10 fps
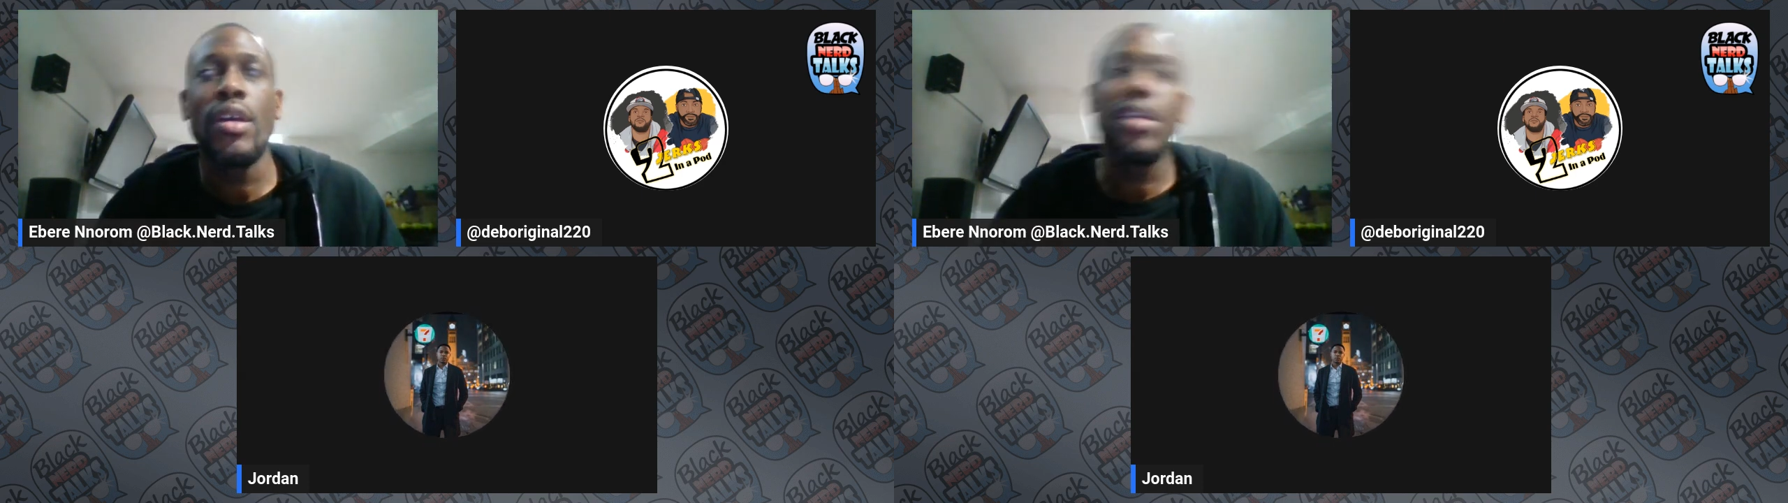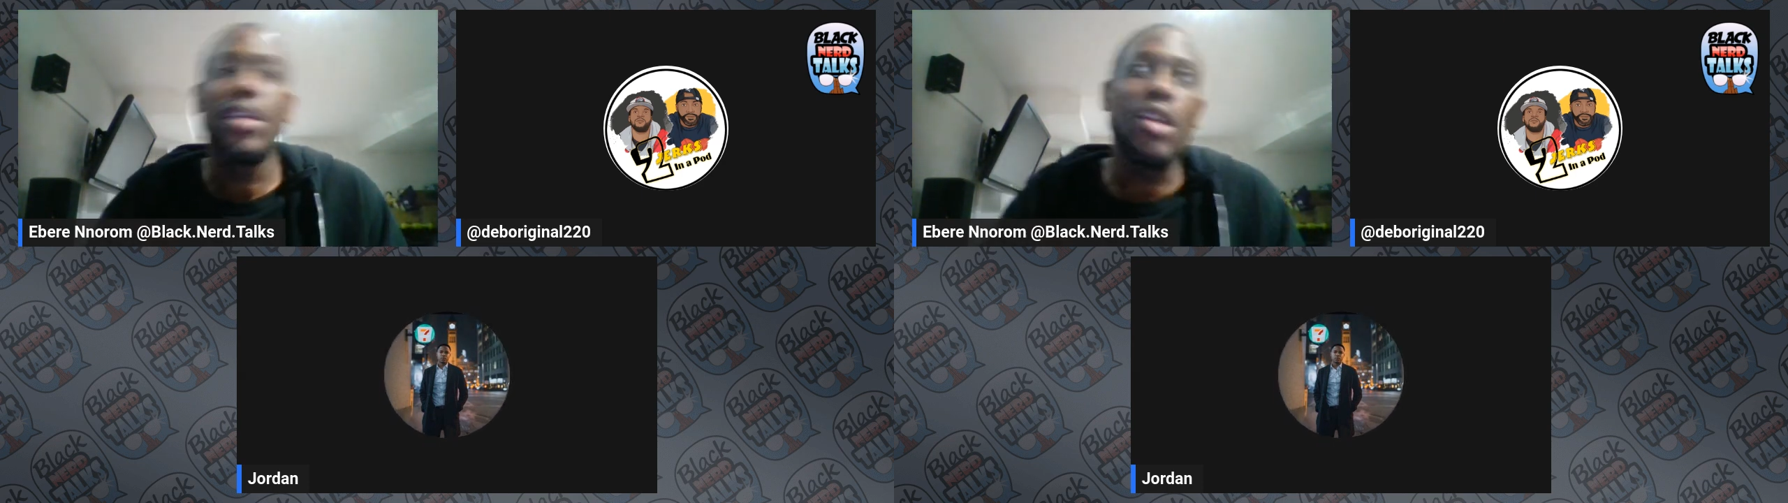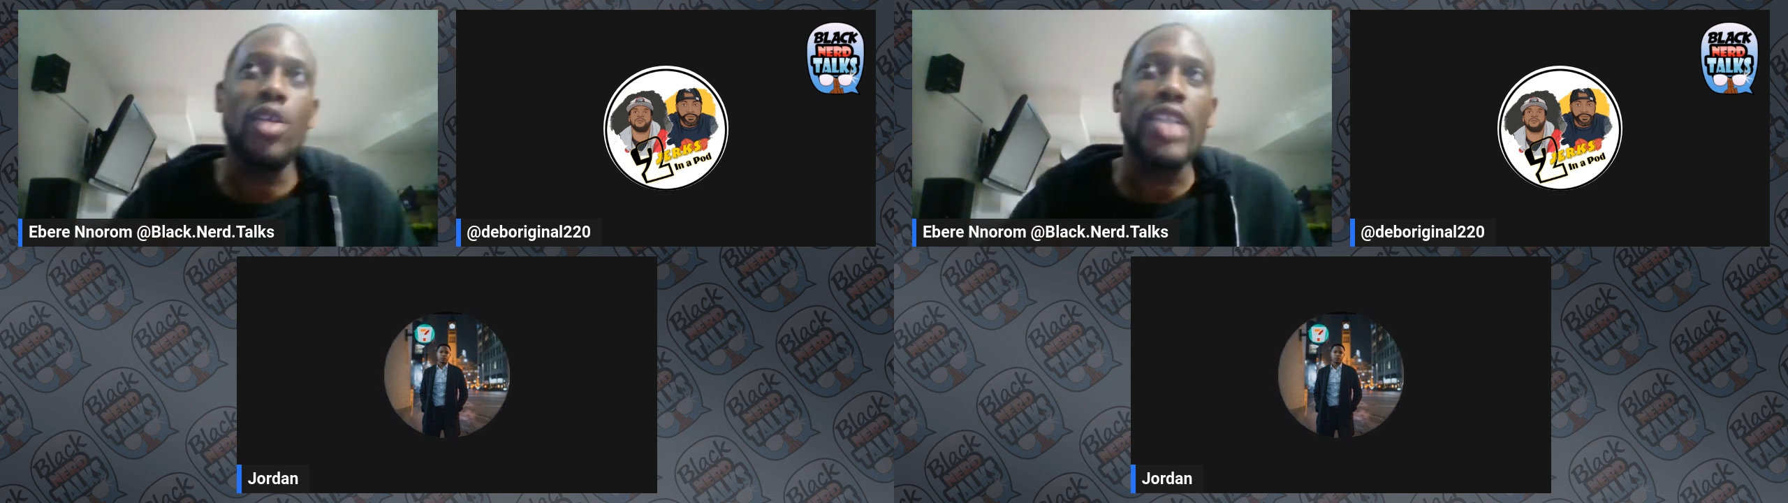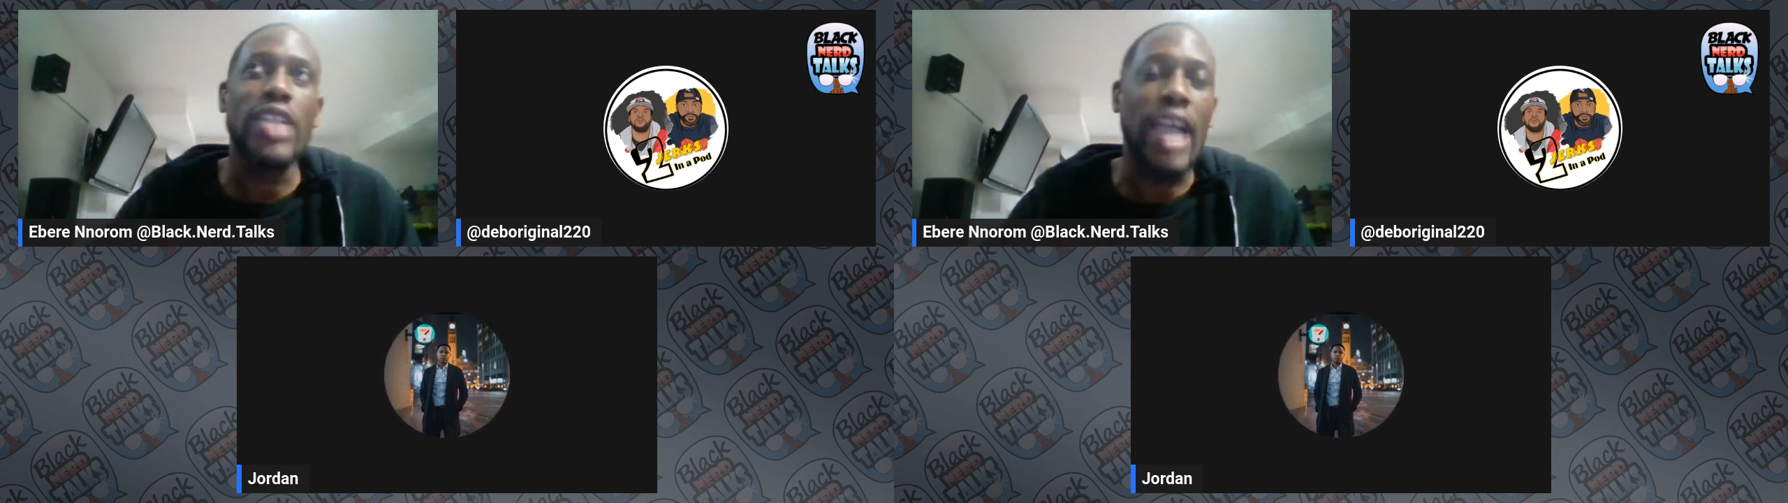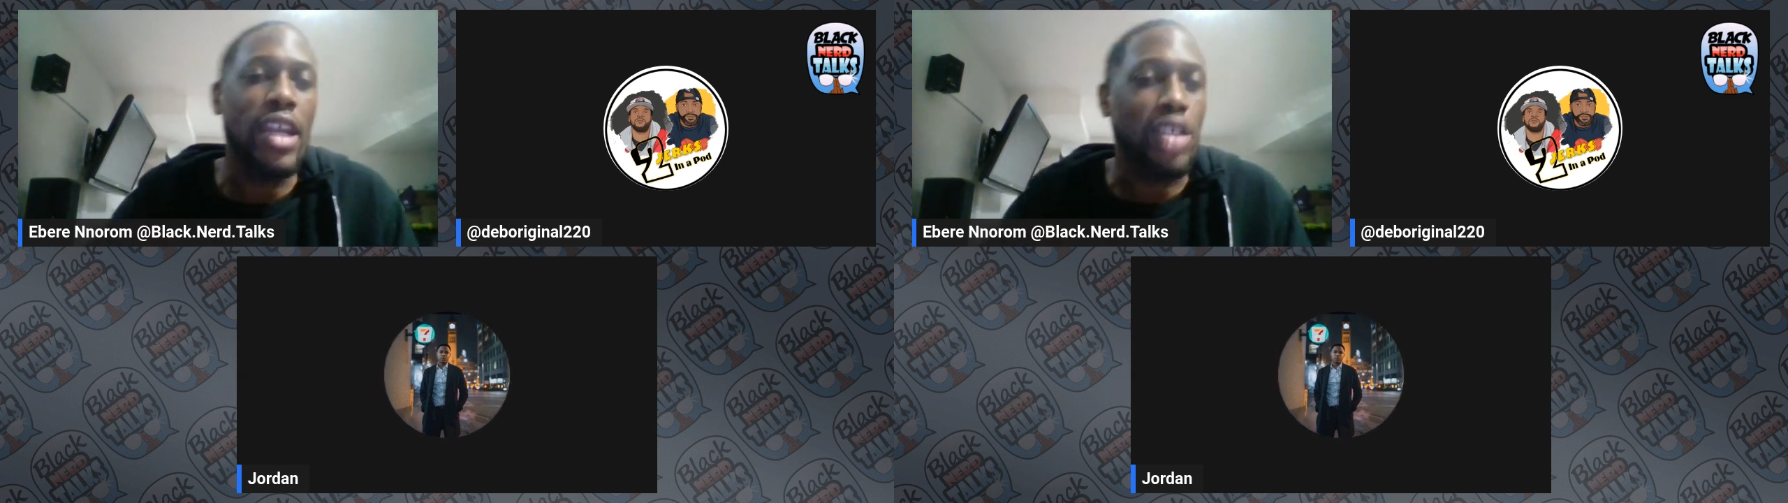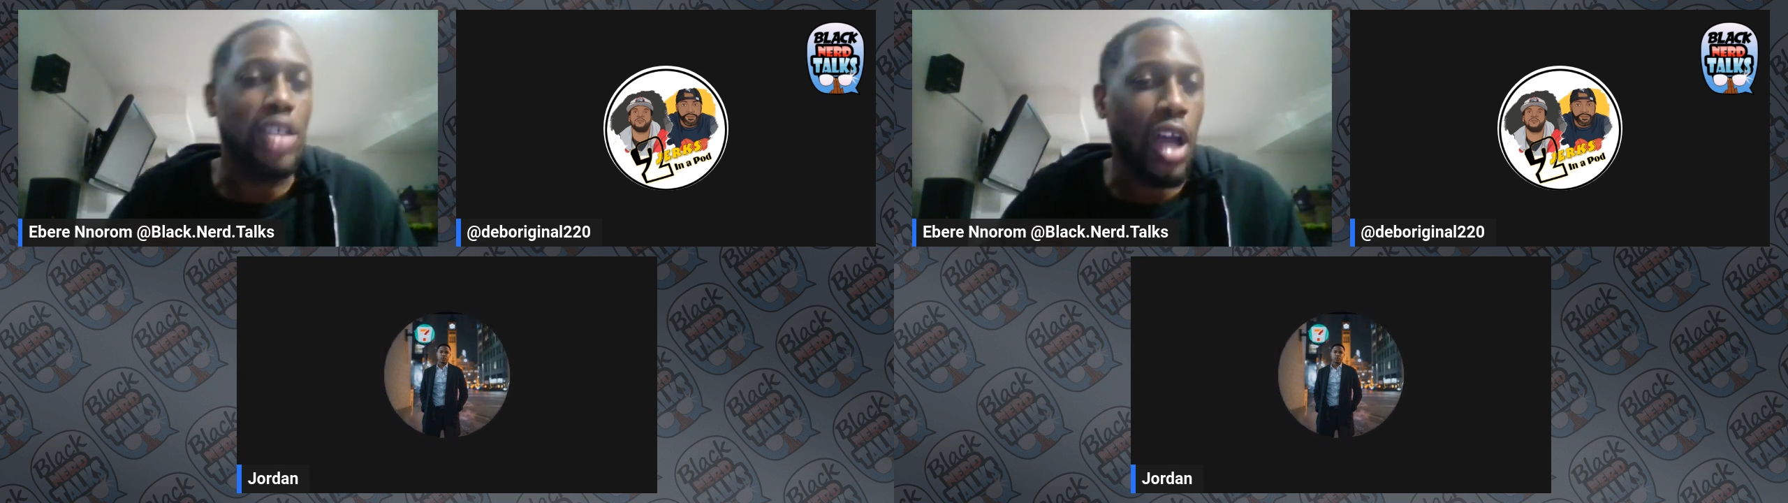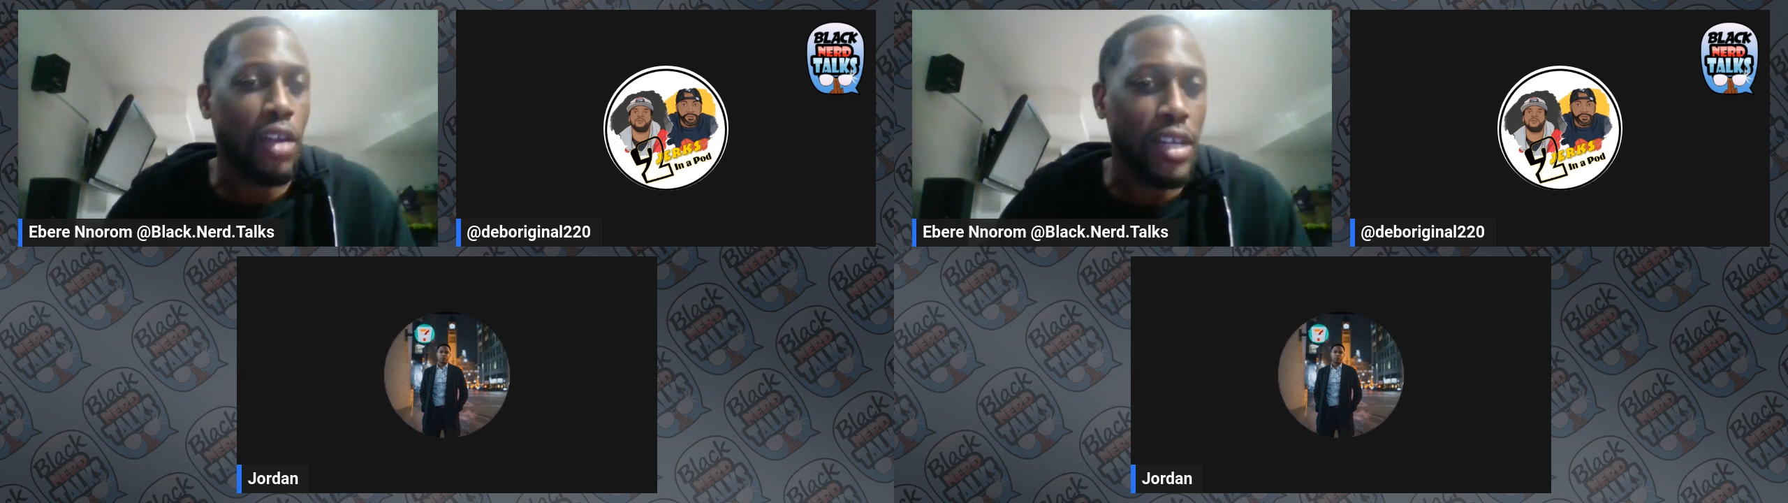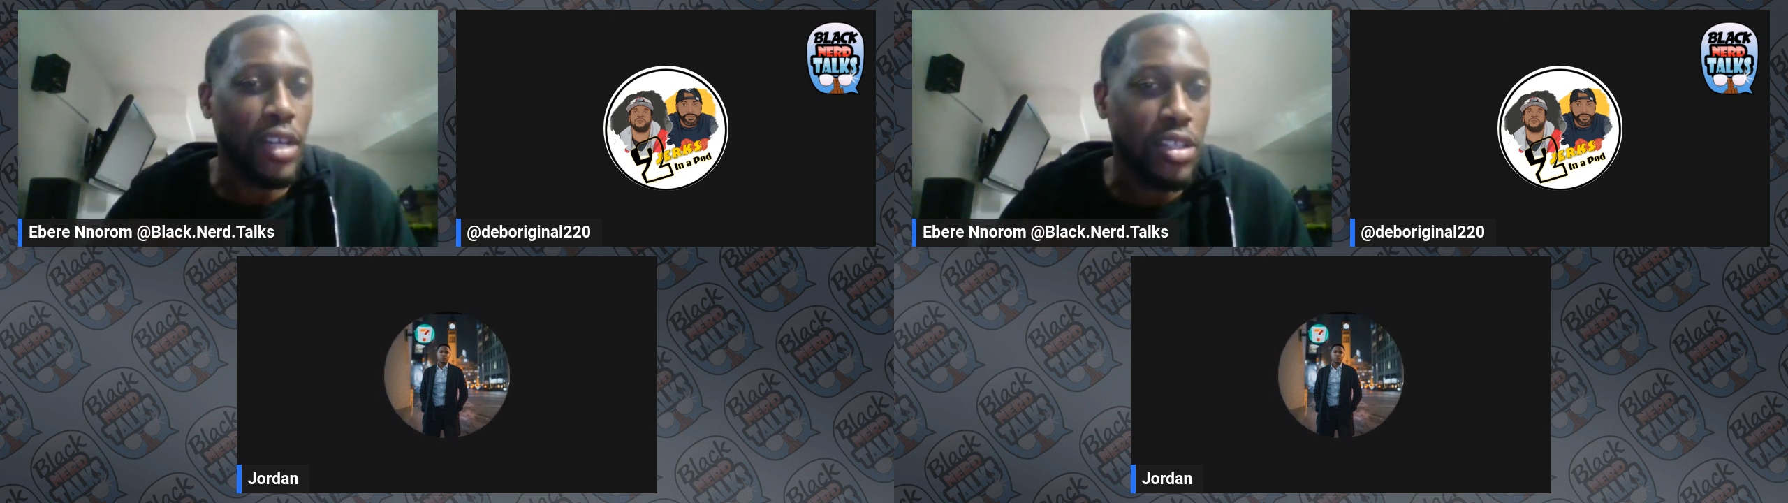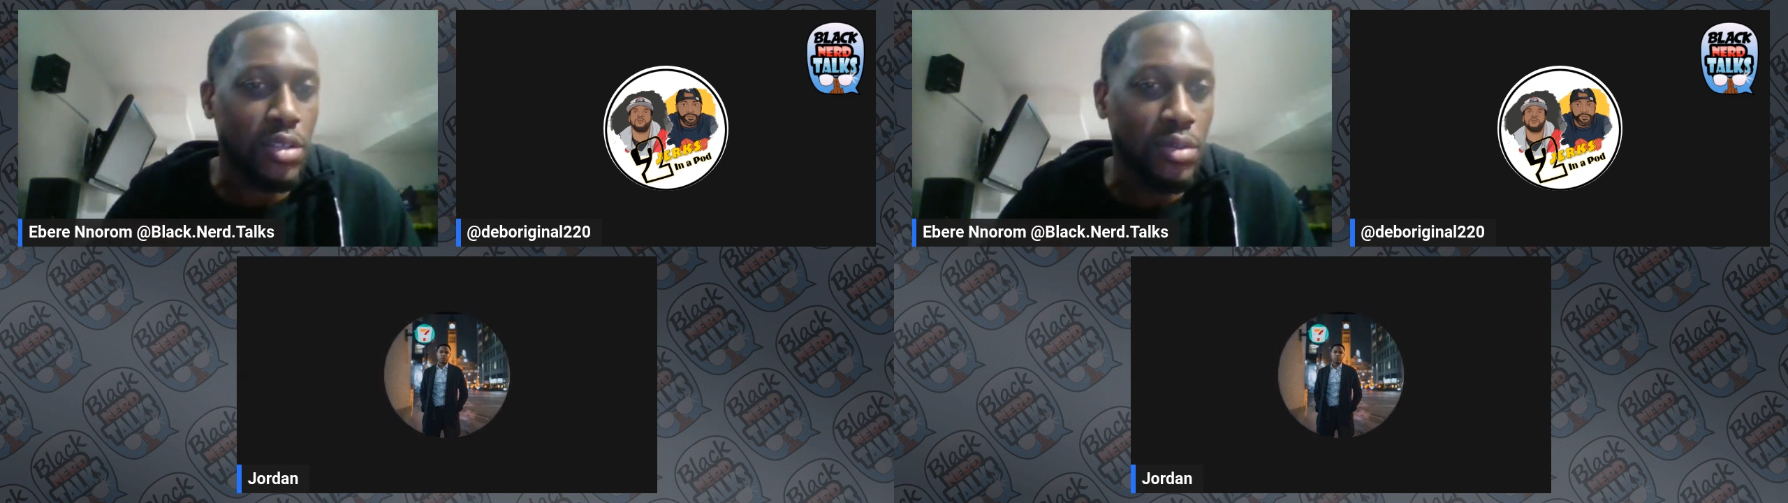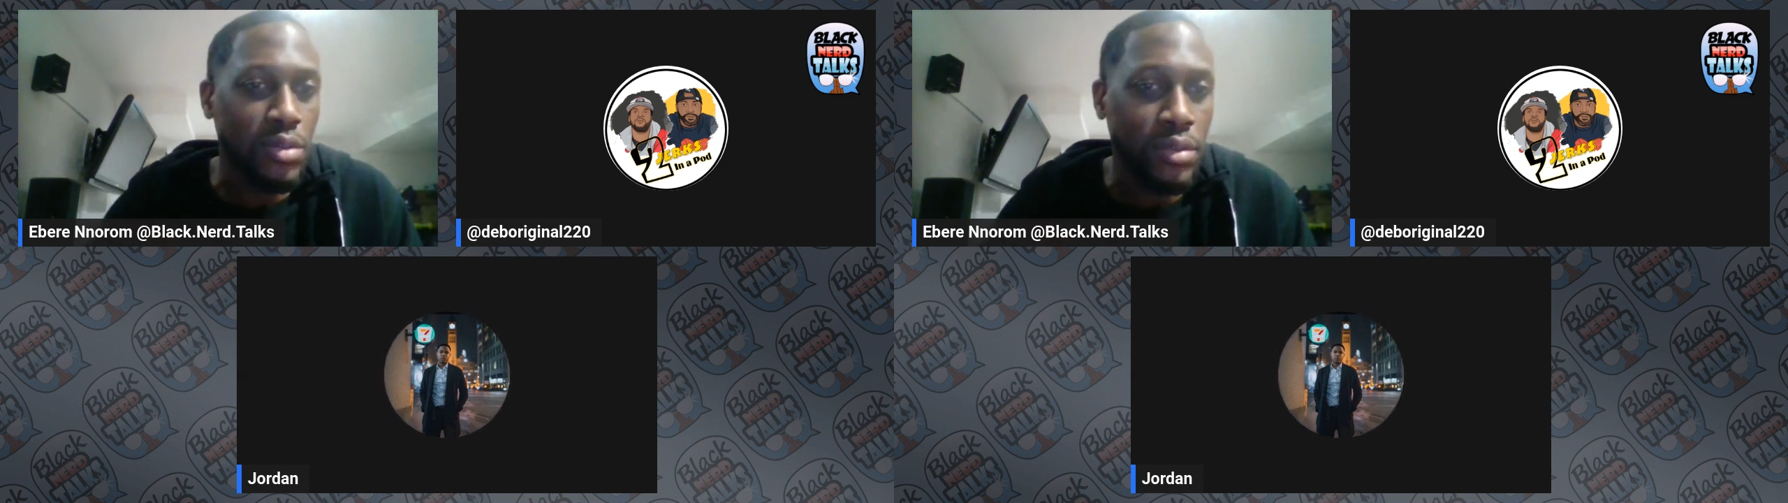she kind of tolerates you.